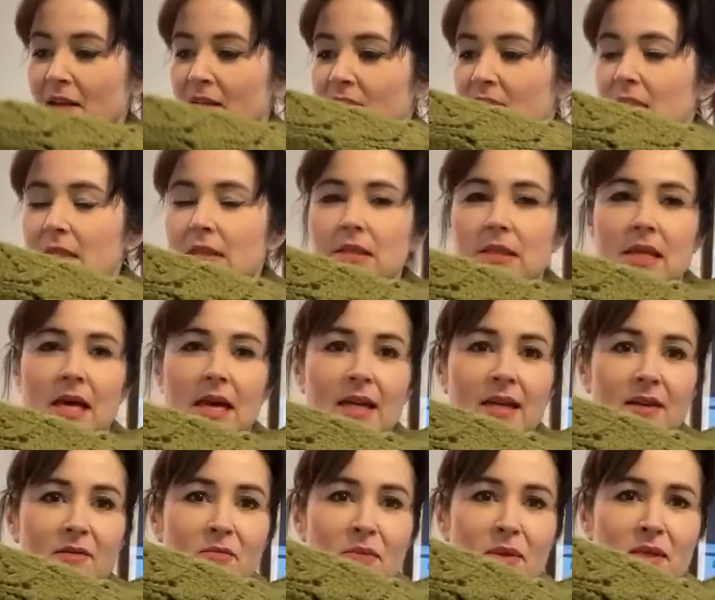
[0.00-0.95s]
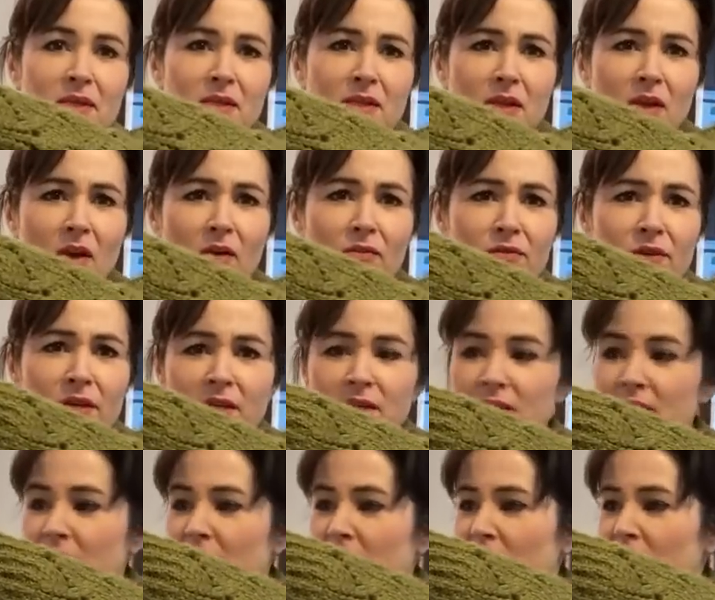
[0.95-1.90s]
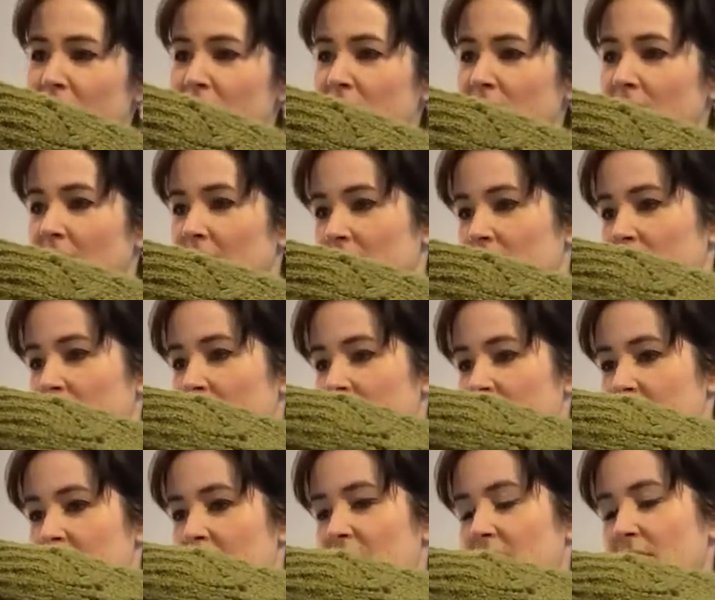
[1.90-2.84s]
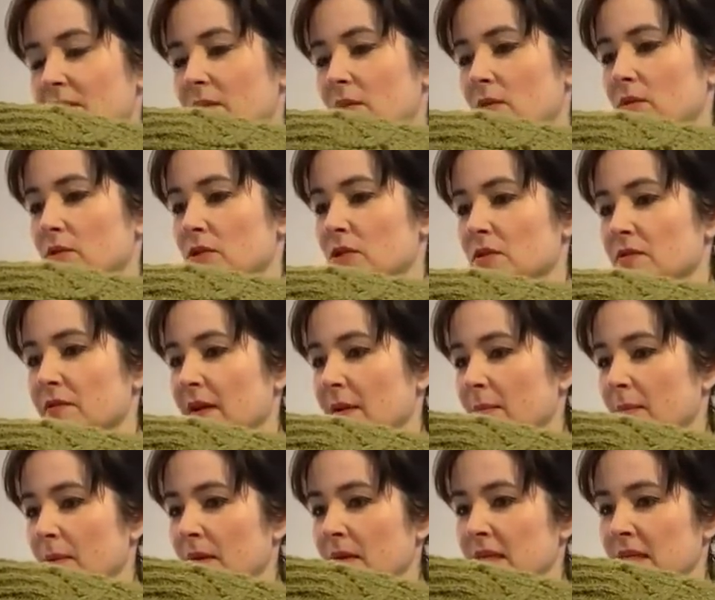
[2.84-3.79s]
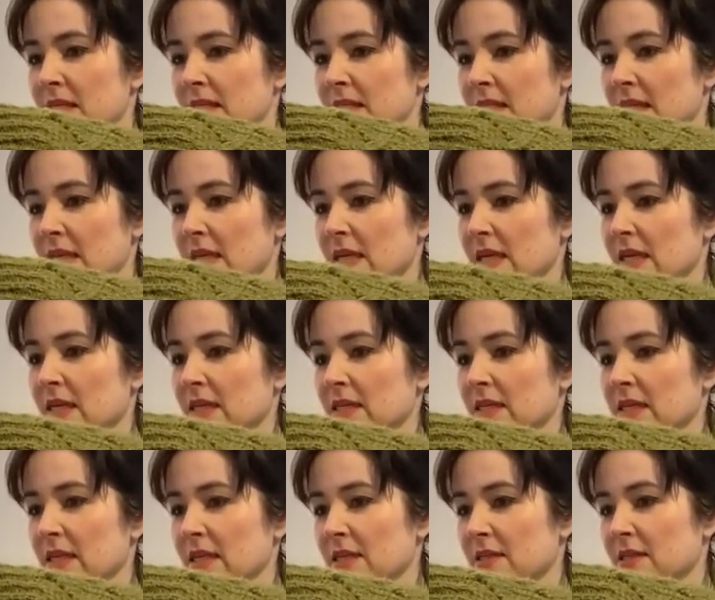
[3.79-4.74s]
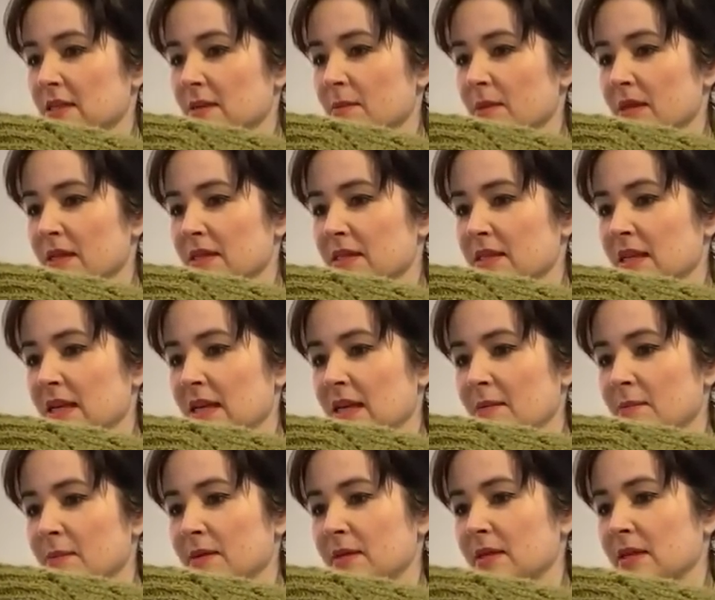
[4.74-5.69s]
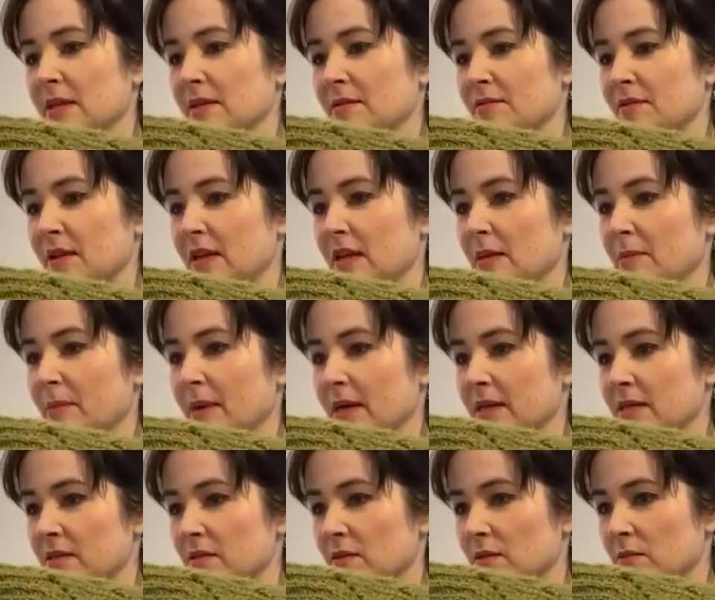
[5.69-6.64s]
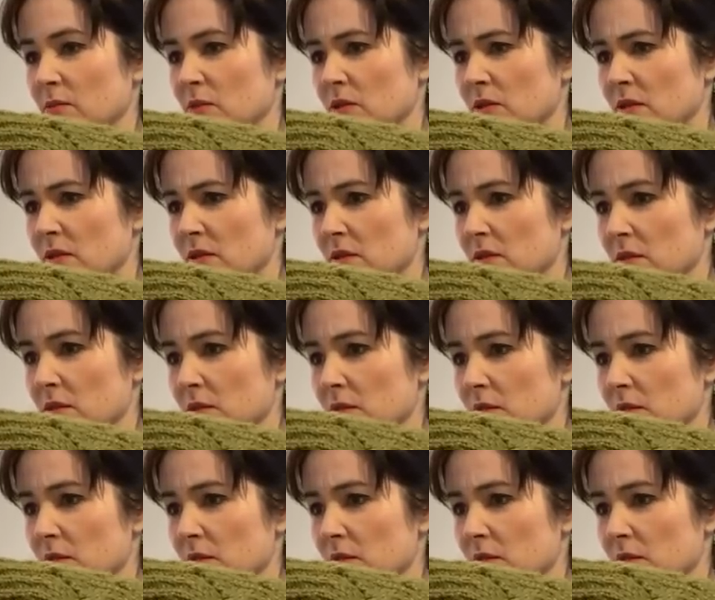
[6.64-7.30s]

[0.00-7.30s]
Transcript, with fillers: since then, I've been to the office, surrounded myself with gorgeous fabrics, seen some of the team and uh, feeling better. I'm just,